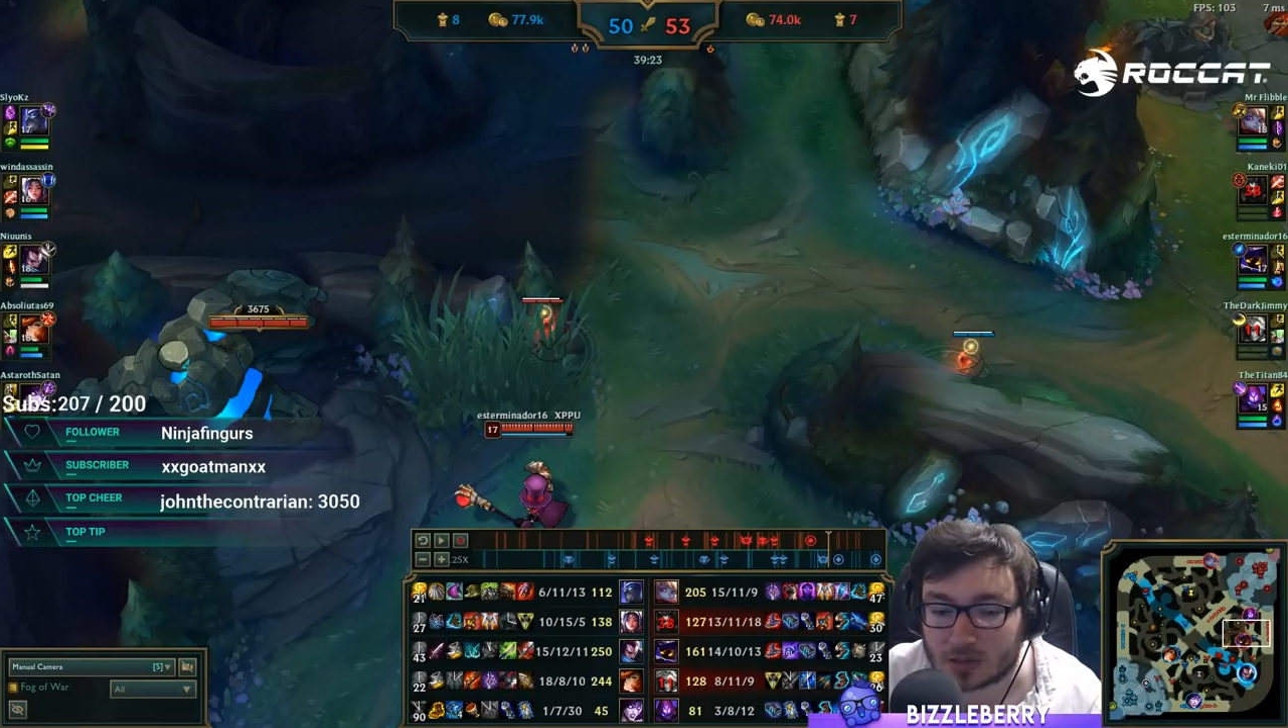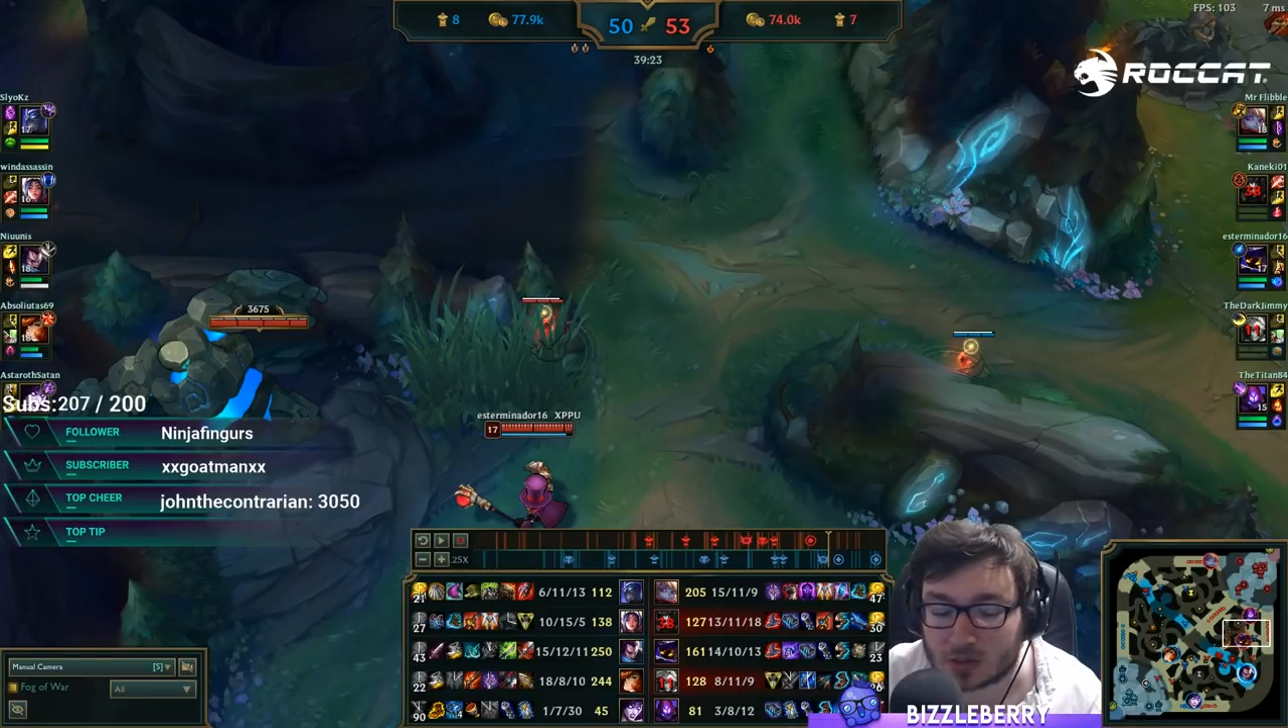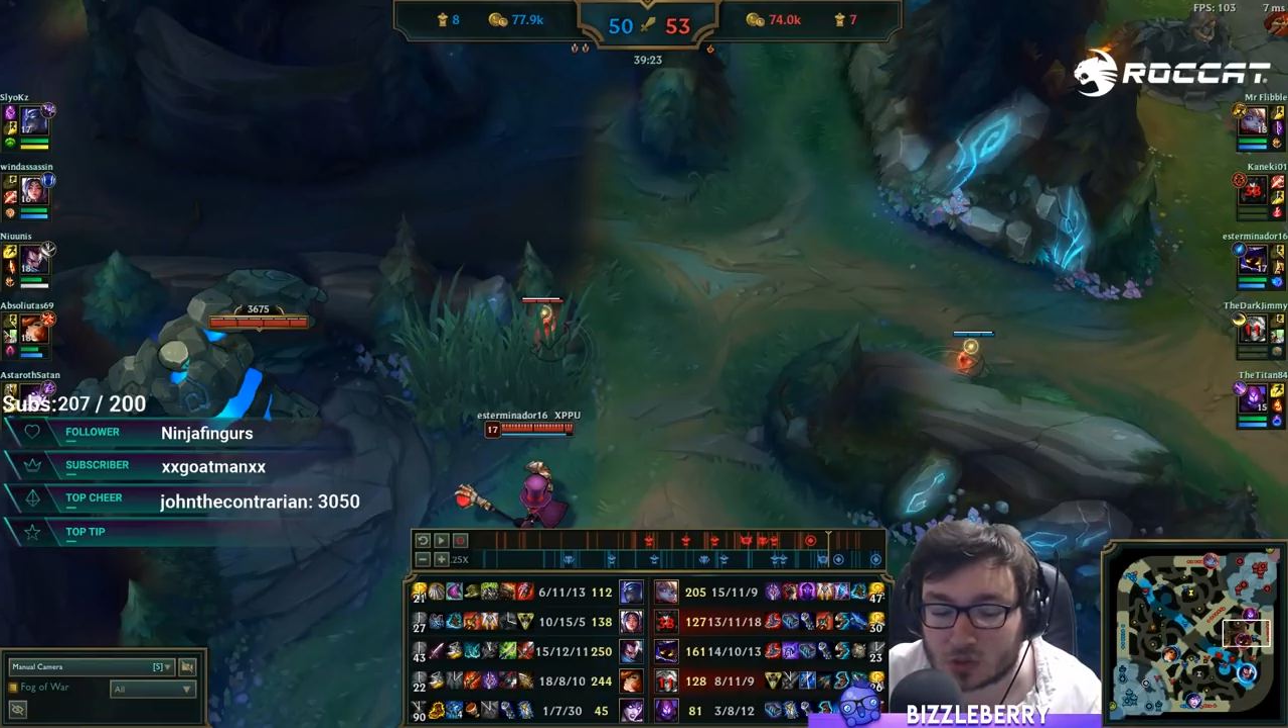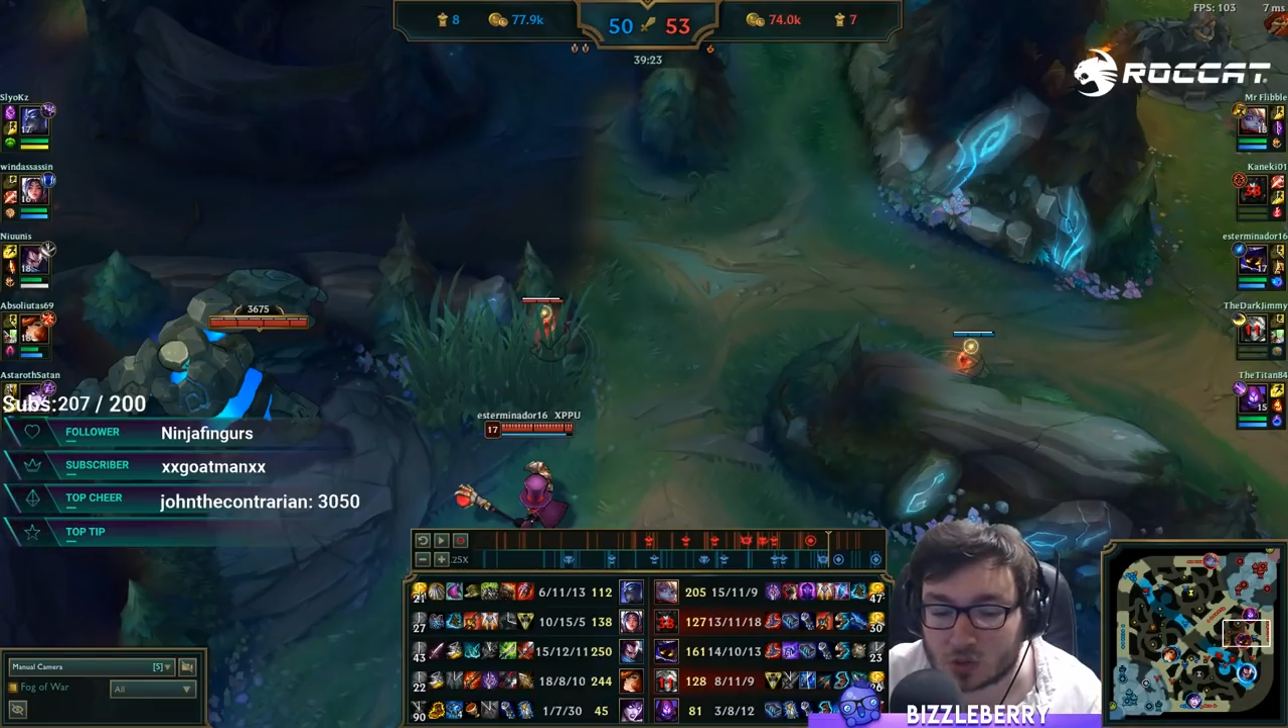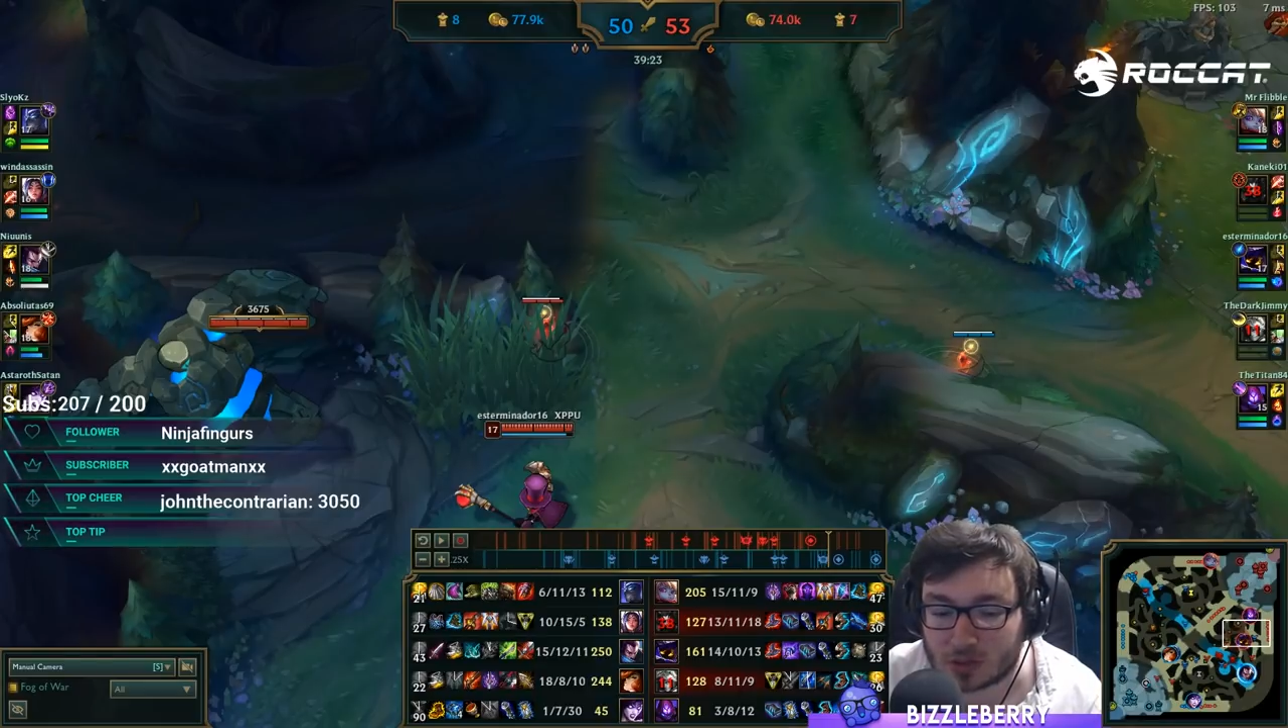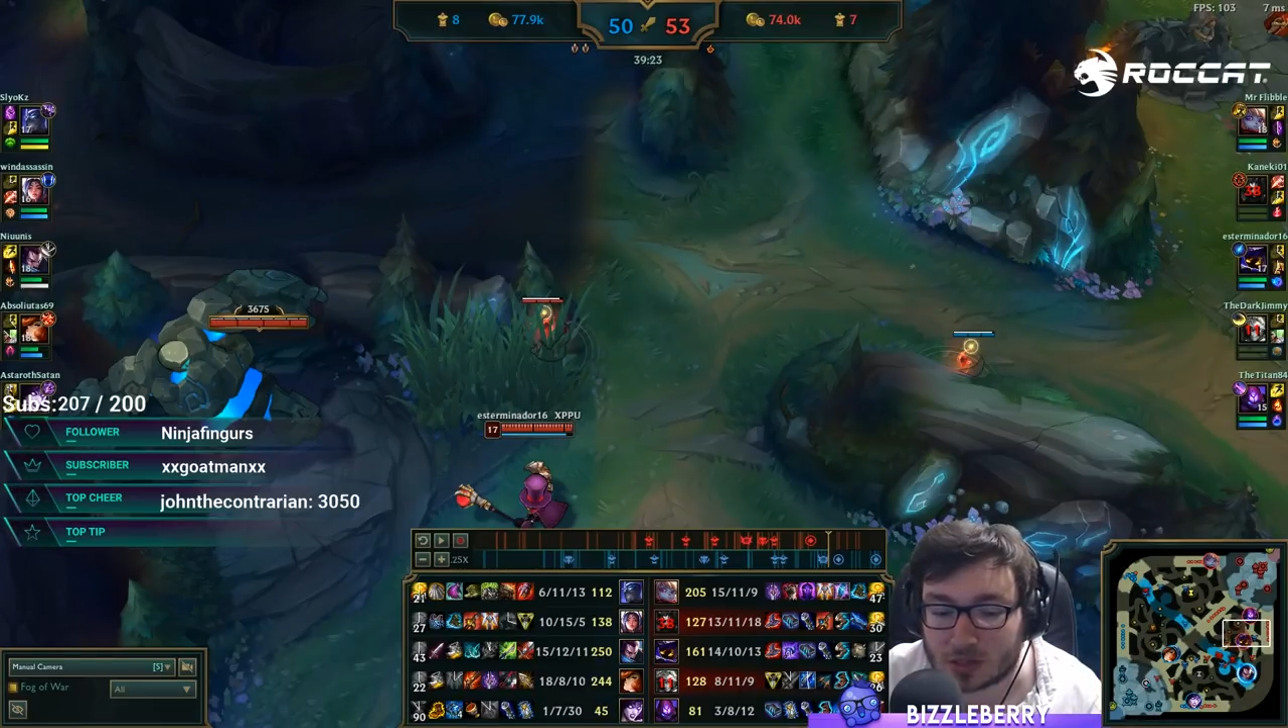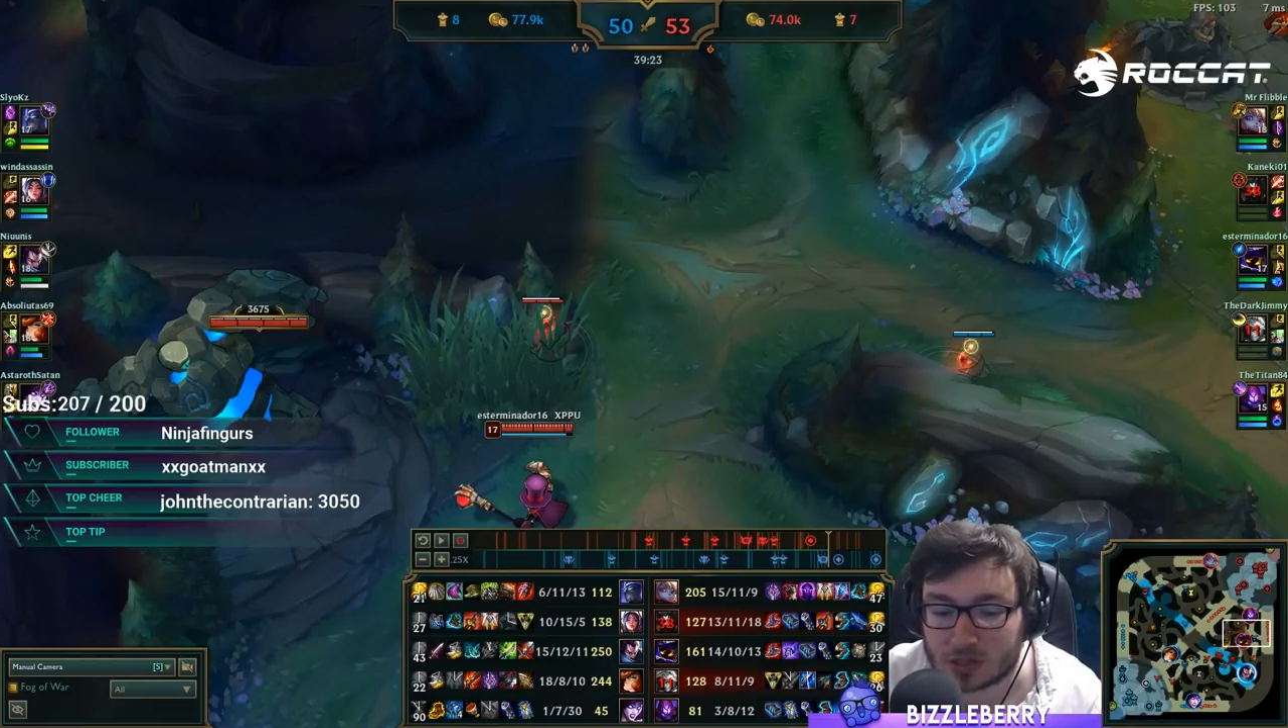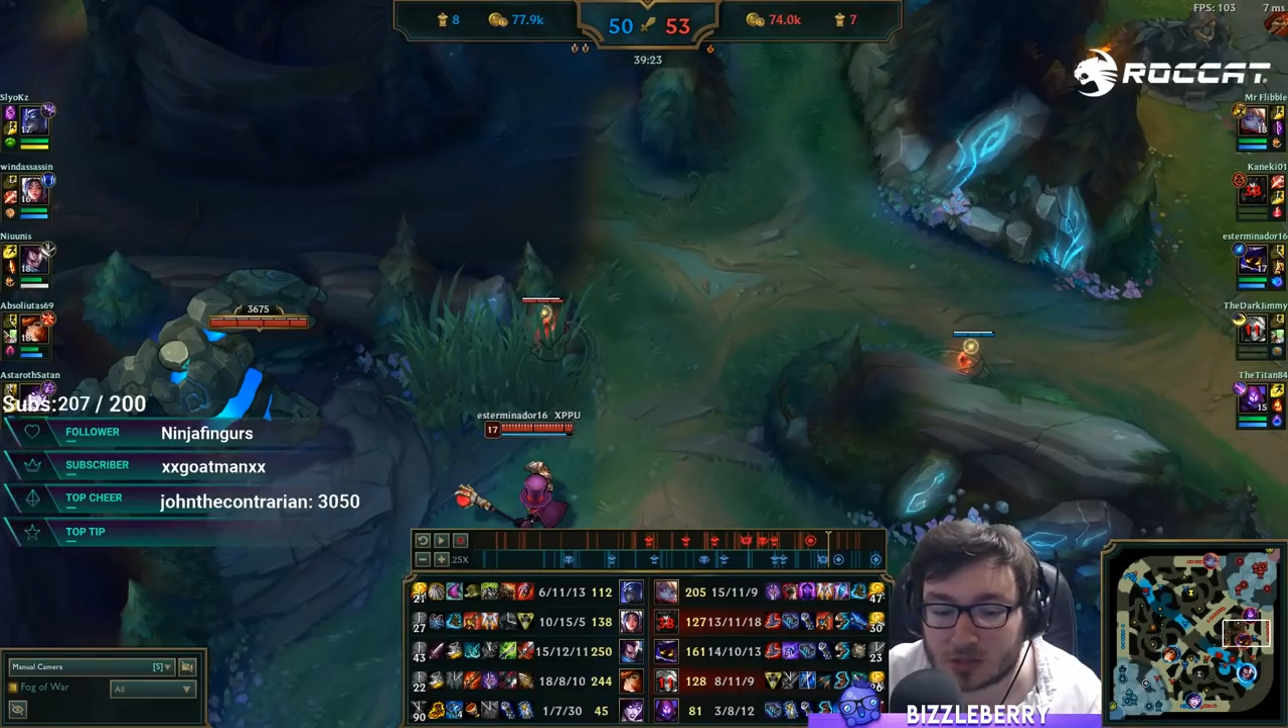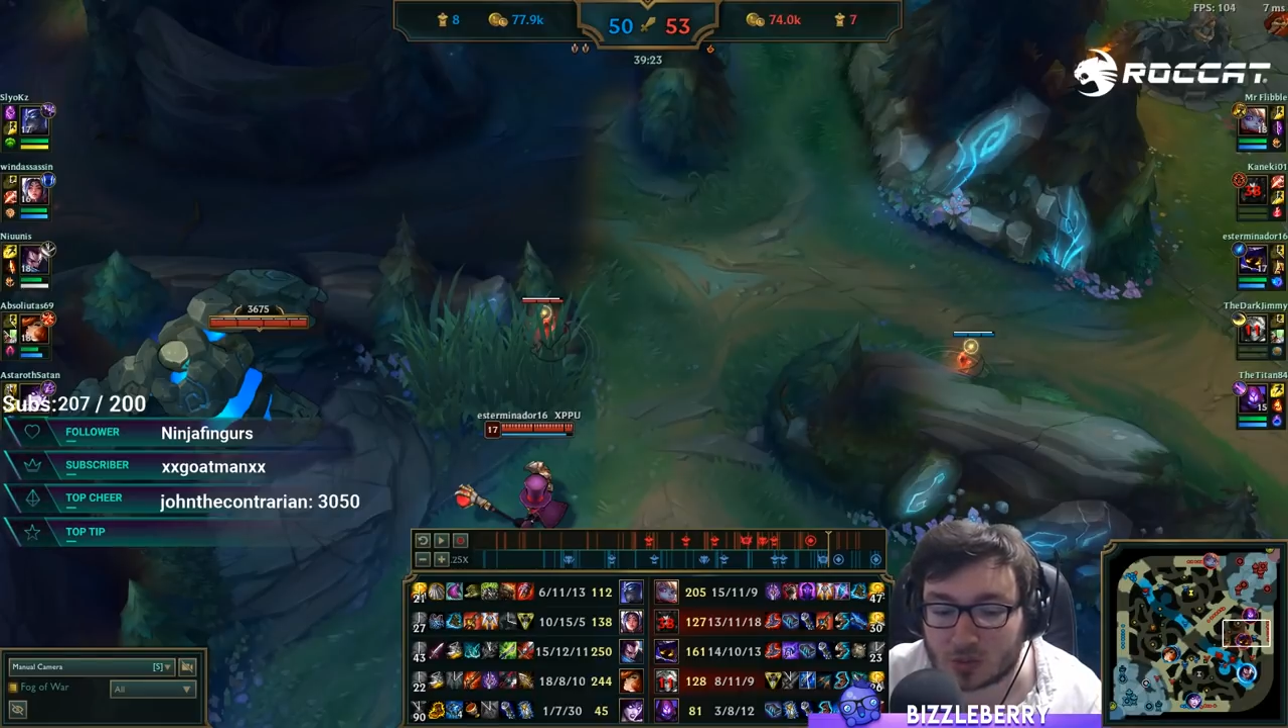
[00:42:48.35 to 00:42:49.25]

like the Shurelya's